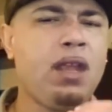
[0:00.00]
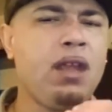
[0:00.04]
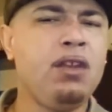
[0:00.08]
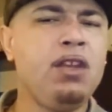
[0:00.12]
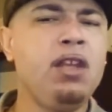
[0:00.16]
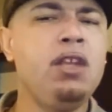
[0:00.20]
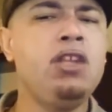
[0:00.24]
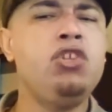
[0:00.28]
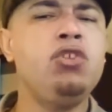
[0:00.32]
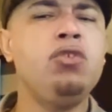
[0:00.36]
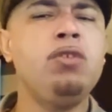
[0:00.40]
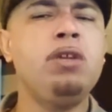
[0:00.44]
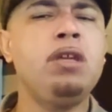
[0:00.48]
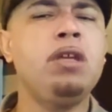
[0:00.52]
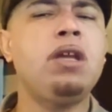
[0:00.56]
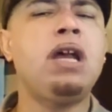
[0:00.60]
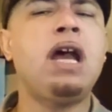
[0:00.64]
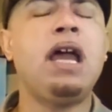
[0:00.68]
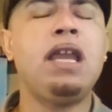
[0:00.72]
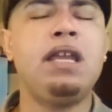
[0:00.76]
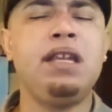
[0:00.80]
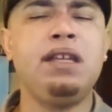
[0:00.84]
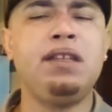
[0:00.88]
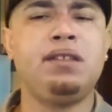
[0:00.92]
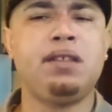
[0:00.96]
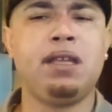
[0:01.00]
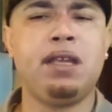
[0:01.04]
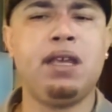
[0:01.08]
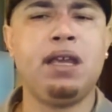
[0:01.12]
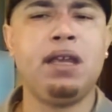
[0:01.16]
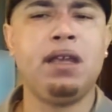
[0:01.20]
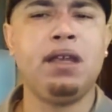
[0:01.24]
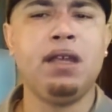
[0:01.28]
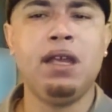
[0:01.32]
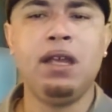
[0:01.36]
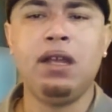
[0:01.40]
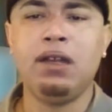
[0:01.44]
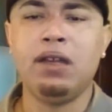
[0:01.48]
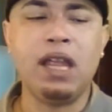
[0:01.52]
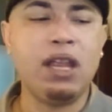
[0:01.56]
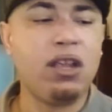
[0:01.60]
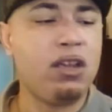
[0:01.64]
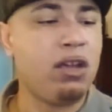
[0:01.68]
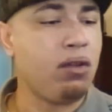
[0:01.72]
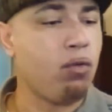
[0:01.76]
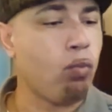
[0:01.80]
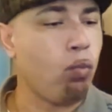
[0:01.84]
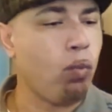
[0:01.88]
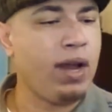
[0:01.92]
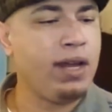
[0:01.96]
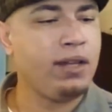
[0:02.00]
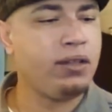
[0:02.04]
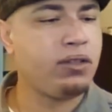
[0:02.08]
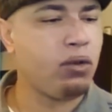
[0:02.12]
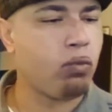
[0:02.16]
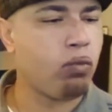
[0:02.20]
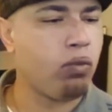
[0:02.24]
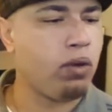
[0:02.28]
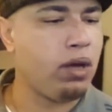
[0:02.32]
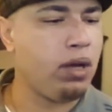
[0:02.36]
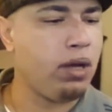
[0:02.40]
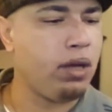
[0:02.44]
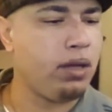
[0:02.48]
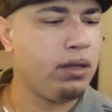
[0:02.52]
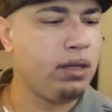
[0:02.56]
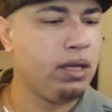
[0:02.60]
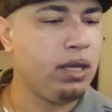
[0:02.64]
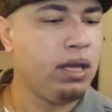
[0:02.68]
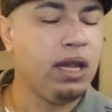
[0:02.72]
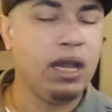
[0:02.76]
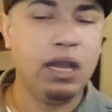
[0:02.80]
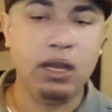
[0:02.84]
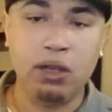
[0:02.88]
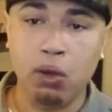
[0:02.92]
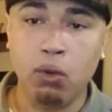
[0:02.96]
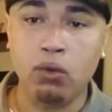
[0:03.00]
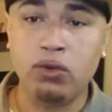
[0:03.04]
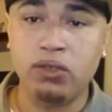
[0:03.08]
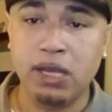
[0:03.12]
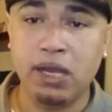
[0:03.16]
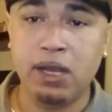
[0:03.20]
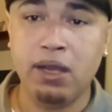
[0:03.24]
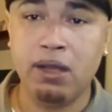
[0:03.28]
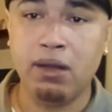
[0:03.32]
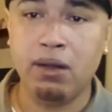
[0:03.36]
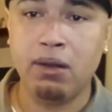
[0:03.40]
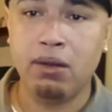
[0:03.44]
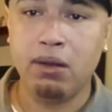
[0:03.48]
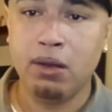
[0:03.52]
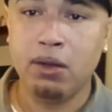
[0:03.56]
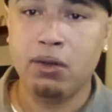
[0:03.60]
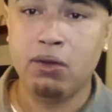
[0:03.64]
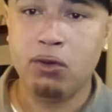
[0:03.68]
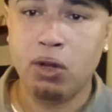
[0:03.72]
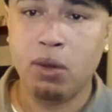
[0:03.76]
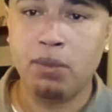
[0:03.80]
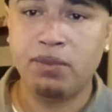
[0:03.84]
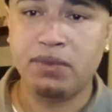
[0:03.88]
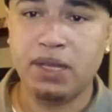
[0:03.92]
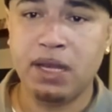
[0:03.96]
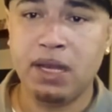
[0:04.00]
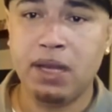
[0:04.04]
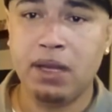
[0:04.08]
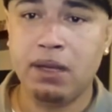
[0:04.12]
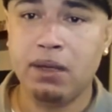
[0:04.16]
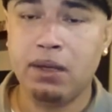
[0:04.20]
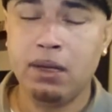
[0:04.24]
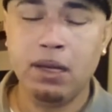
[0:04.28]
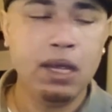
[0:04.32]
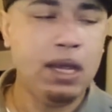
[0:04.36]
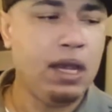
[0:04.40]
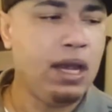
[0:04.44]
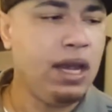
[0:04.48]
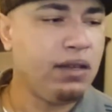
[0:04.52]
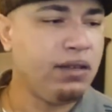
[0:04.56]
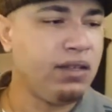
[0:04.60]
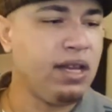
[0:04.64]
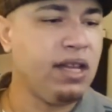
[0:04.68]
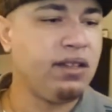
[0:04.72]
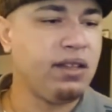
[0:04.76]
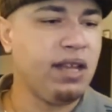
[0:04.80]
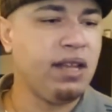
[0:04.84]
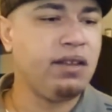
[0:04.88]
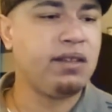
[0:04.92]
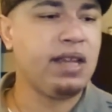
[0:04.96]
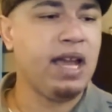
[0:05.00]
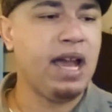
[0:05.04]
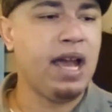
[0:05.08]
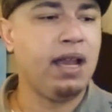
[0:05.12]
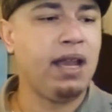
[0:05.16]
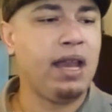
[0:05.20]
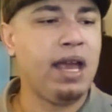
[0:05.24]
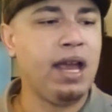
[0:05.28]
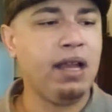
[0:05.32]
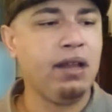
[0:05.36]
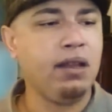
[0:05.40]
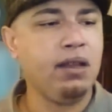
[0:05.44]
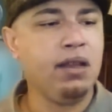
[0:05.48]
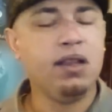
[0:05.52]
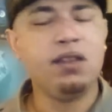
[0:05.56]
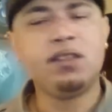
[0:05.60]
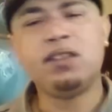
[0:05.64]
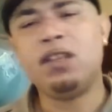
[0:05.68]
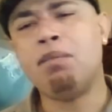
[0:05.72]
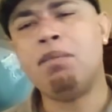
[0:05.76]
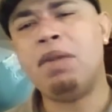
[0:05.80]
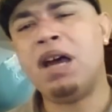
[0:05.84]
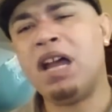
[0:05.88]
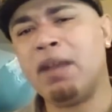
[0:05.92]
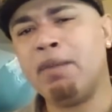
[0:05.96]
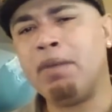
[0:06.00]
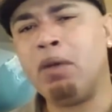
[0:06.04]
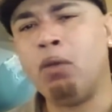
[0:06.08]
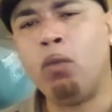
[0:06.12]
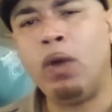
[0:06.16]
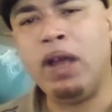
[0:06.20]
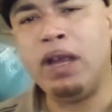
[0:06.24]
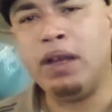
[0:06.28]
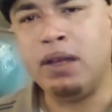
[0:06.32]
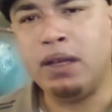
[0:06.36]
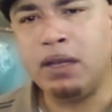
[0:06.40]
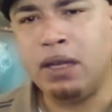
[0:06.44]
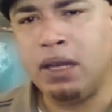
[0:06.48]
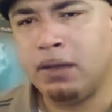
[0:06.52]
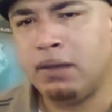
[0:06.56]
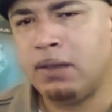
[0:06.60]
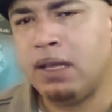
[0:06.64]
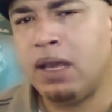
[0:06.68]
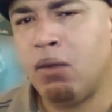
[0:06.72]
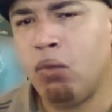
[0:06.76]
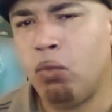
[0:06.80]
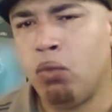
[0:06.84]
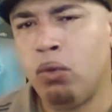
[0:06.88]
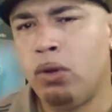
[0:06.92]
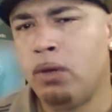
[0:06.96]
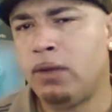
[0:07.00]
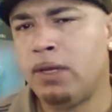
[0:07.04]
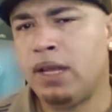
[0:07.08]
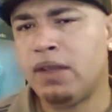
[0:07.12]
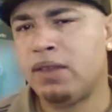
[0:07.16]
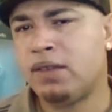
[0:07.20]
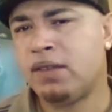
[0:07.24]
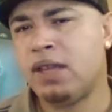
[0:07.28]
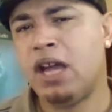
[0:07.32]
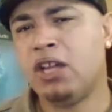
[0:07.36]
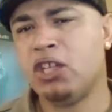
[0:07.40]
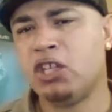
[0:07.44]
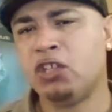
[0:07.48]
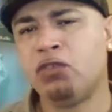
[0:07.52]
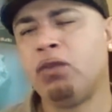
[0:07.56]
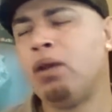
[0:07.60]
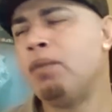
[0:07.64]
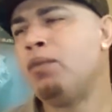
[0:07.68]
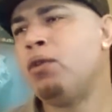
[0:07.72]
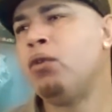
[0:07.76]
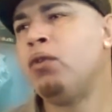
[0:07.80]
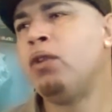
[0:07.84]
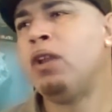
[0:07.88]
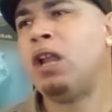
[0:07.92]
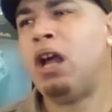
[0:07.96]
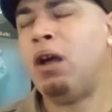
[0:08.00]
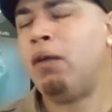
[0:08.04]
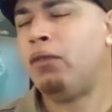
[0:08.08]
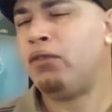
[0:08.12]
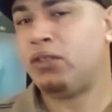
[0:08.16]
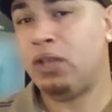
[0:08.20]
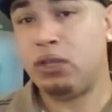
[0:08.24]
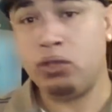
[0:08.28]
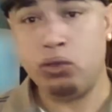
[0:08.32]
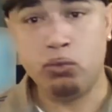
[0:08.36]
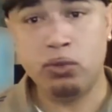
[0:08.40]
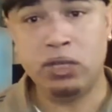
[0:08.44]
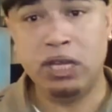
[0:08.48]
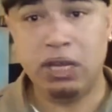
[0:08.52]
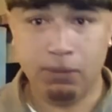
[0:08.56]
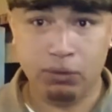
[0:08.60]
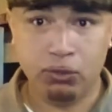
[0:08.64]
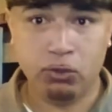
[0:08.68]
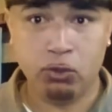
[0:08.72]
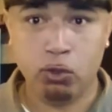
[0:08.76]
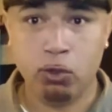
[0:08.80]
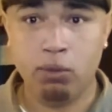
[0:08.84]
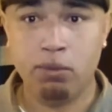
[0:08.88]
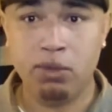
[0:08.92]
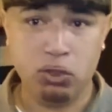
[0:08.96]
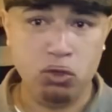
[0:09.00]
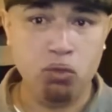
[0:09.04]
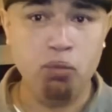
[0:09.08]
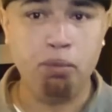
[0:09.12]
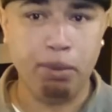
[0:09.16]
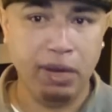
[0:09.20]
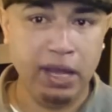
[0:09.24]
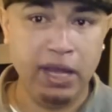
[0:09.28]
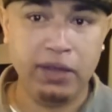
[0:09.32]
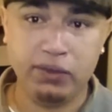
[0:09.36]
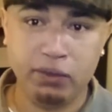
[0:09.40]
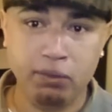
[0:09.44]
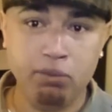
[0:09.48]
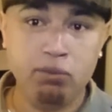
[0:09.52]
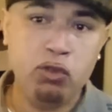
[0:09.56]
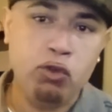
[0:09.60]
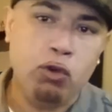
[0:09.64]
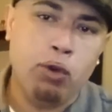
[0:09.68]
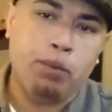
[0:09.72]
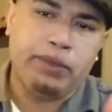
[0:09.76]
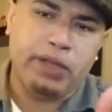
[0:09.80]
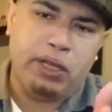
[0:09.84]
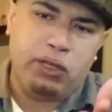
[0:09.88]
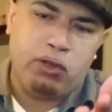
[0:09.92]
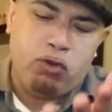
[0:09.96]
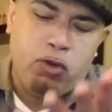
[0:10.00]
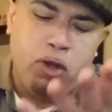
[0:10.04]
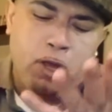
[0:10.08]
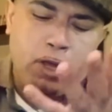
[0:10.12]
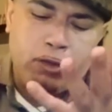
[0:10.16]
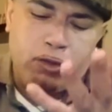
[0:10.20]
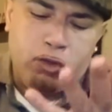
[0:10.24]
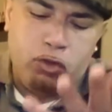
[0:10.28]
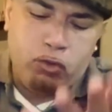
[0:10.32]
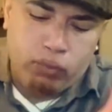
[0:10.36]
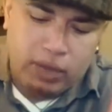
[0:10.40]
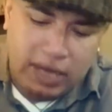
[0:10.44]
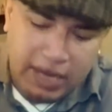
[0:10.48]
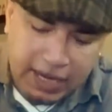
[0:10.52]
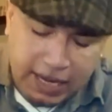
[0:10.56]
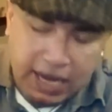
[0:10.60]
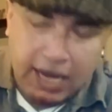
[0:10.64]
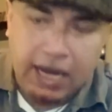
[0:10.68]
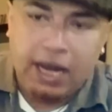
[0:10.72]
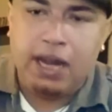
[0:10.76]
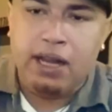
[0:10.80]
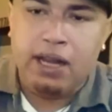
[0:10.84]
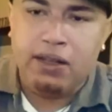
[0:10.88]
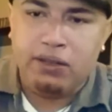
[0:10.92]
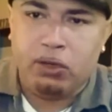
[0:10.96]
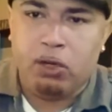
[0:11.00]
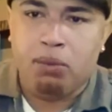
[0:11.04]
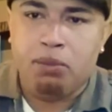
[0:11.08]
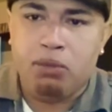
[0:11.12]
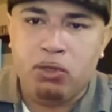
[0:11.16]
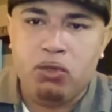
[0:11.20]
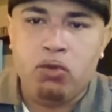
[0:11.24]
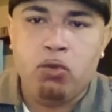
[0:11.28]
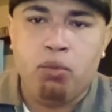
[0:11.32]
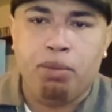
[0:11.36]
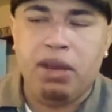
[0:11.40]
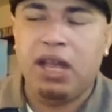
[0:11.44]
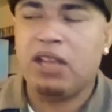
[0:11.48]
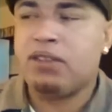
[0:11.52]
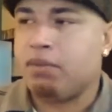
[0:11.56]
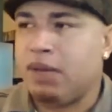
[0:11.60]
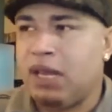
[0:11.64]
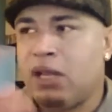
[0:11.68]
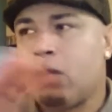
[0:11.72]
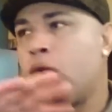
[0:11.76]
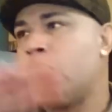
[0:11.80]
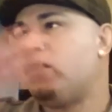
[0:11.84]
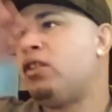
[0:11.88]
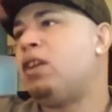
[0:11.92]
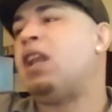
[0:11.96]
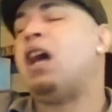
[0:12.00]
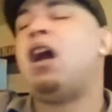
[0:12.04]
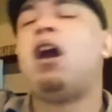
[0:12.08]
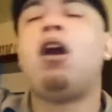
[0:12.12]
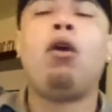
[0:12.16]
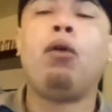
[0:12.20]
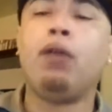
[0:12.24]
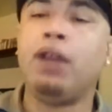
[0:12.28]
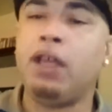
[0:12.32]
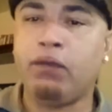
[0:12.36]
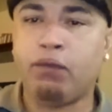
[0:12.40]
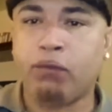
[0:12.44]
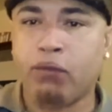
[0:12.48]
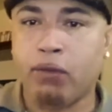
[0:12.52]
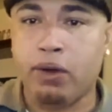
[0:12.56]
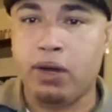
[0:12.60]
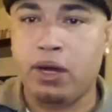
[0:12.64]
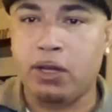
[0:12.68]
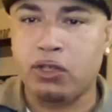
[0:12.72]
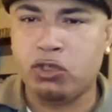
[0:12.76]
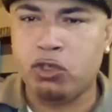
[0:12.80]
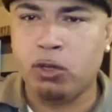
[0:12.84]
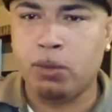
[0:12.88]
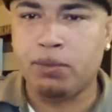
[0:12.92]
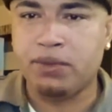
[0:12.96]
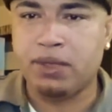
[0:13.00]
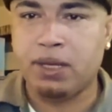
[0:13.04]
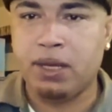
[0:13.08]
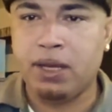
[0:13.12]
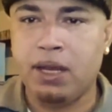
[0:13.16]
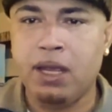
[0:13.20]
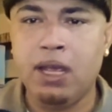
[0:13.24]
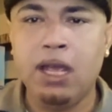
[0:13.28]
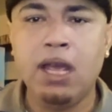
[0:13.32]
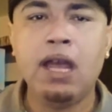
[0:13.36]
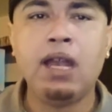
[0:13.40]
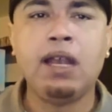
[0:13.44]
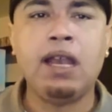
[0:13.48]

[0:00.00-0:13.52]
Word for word: Did you hear how he said they couldn't wait to run and go tell, you know what I'm saying, it's it's, it's kind of like somebody been waiting to get that wood, that sausage from you. Then all of a sudden you give it to them and you bless them. You know what I'm saying? You you lay hands on them and you bless them. They go tell all their friends. You know what I'm saying?